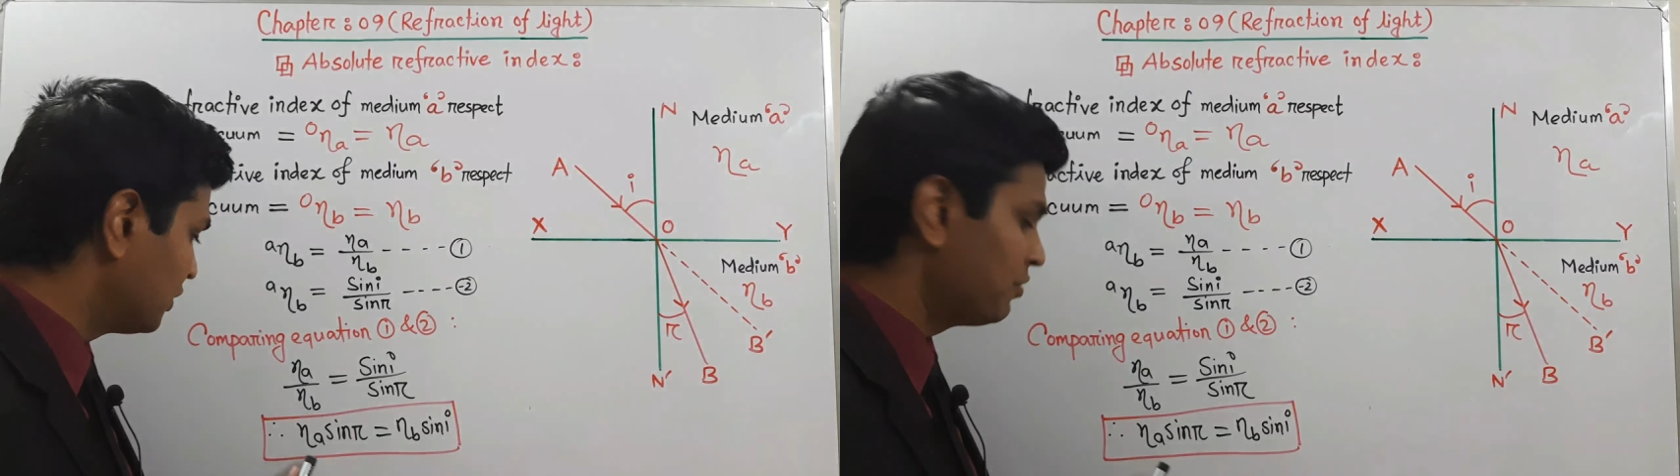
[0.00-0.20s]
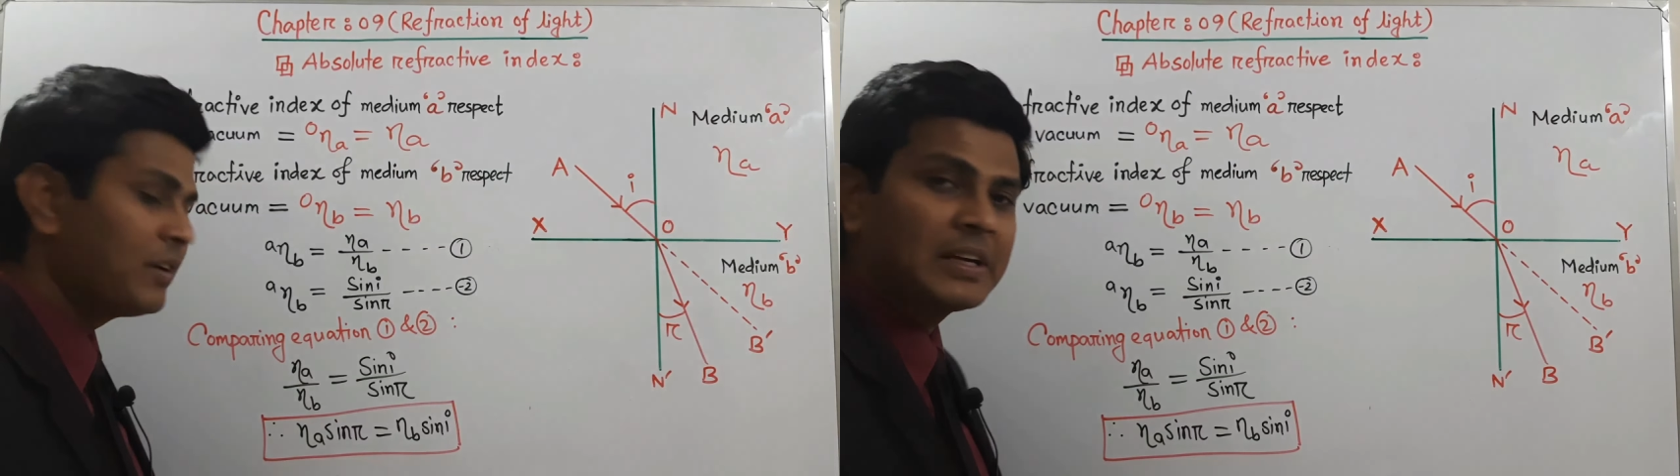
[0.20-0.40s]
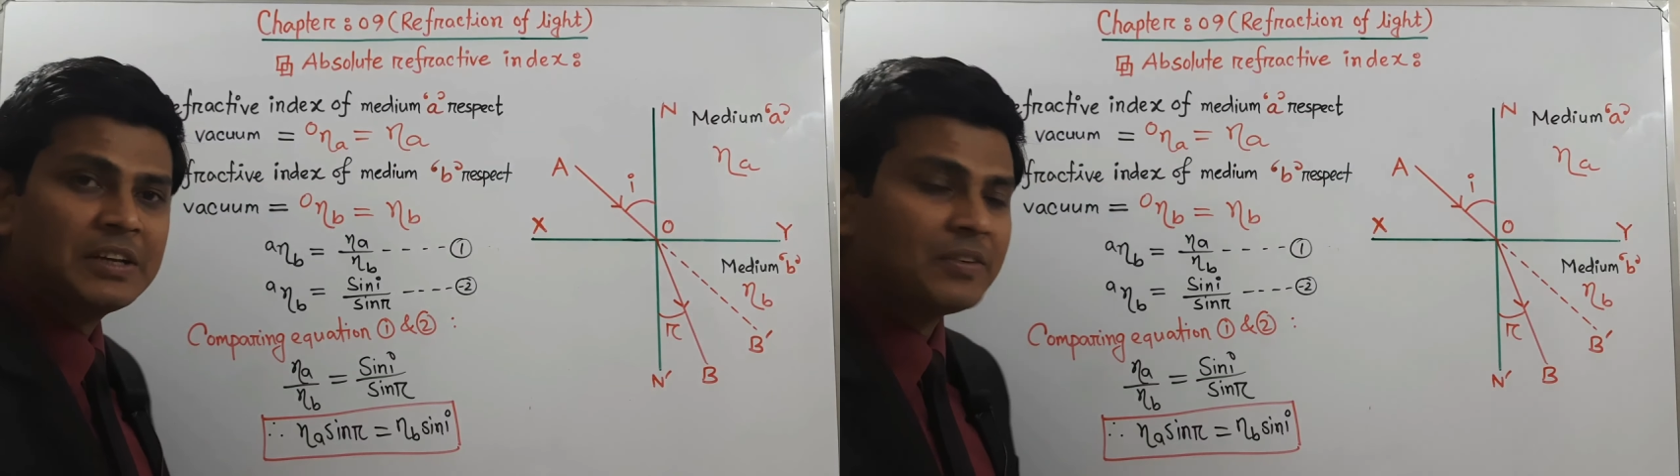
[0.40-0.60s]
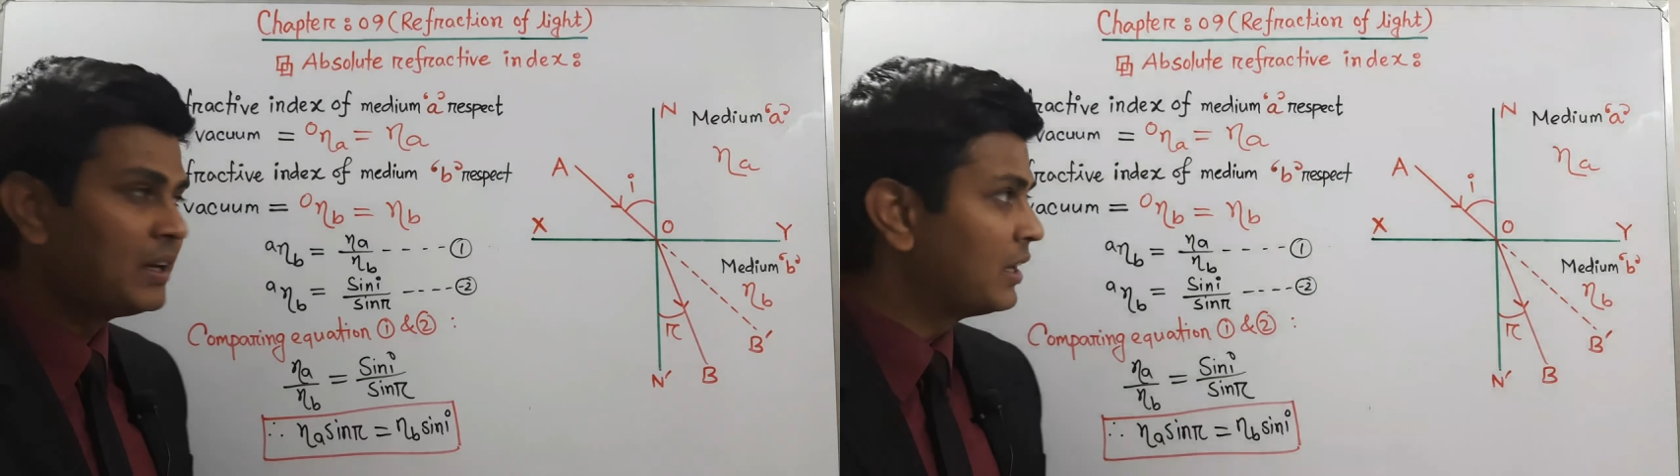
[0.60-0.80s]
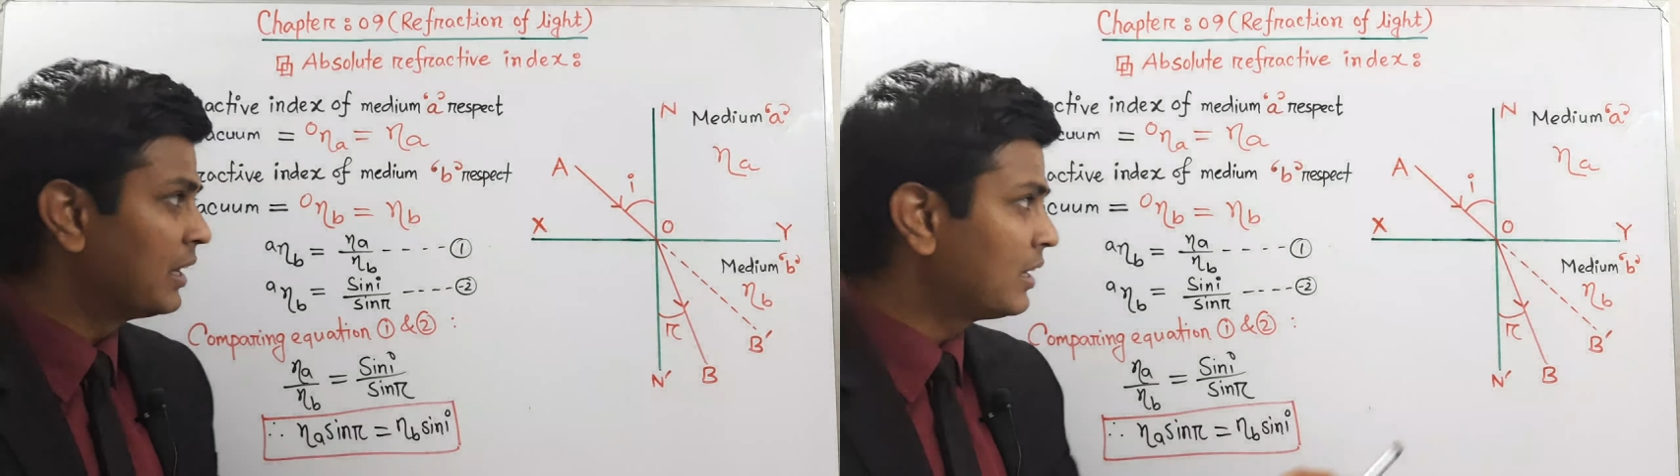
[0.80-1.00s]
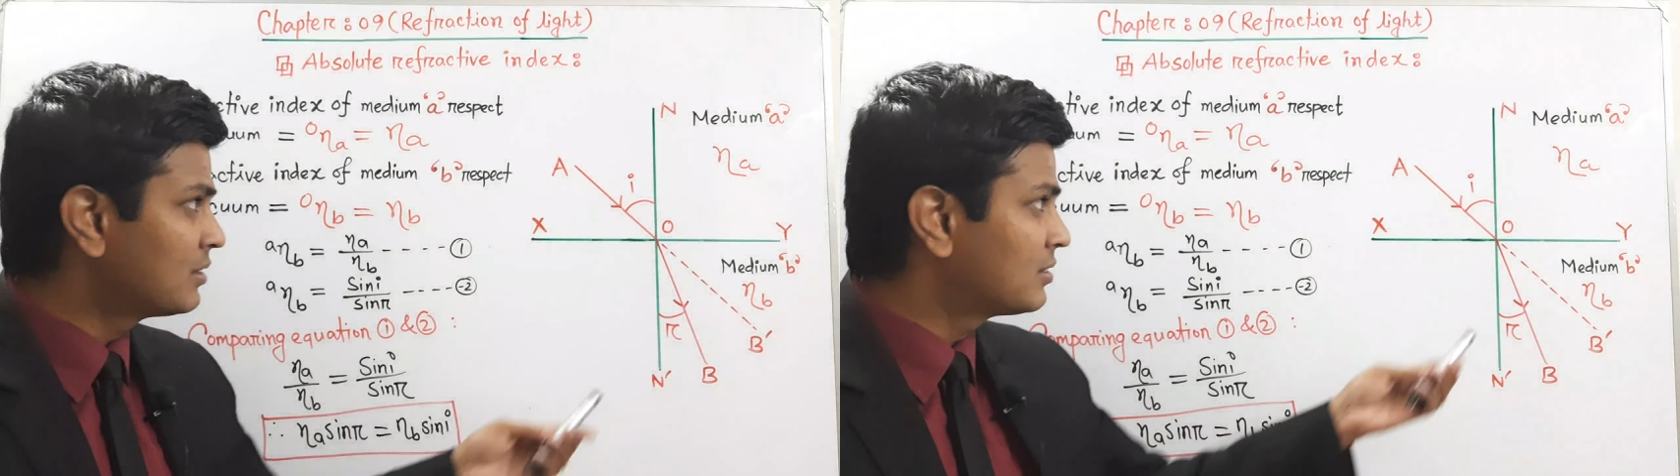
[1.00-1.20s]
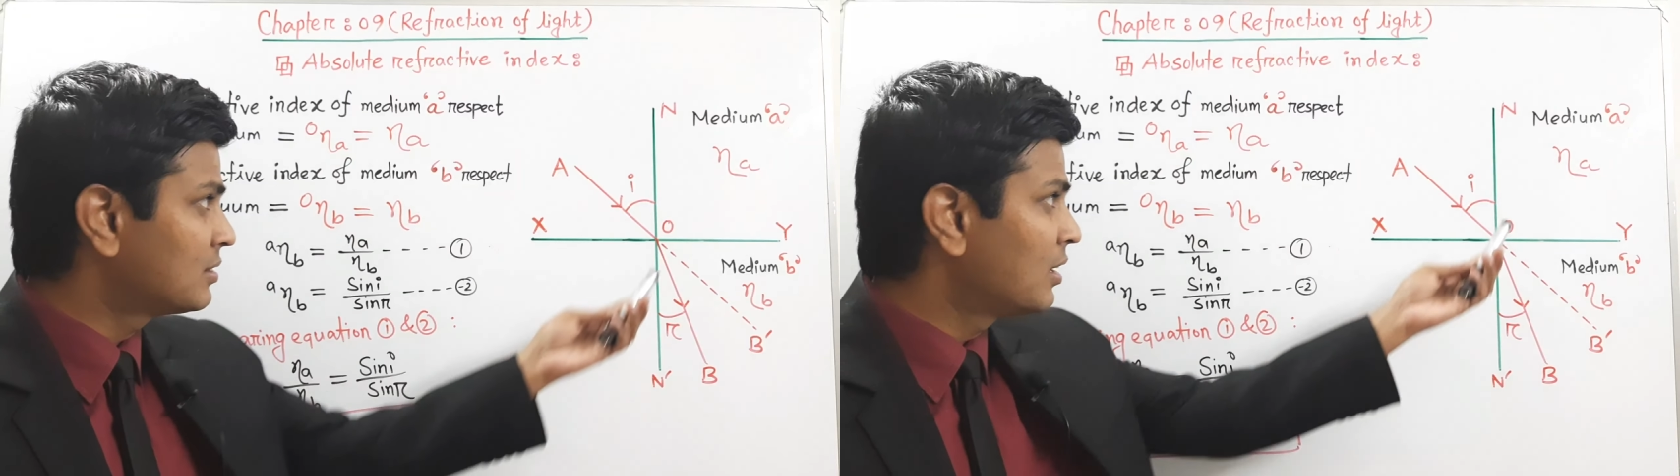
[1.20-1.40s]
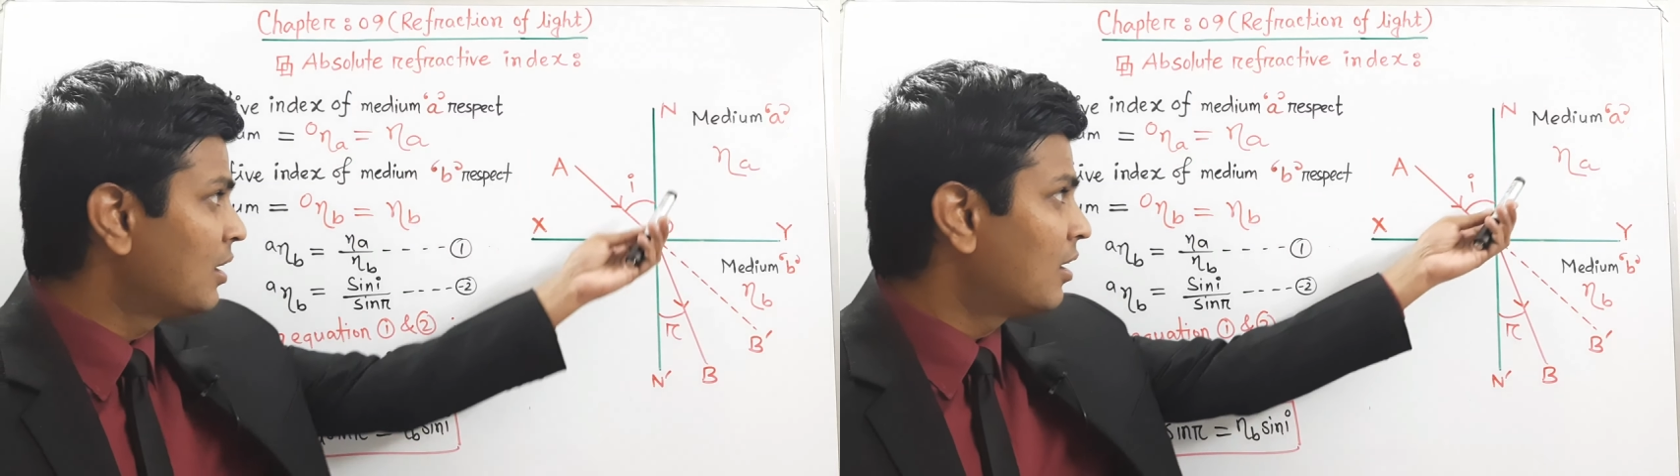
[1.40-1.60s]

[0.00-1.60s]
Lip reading: refractive index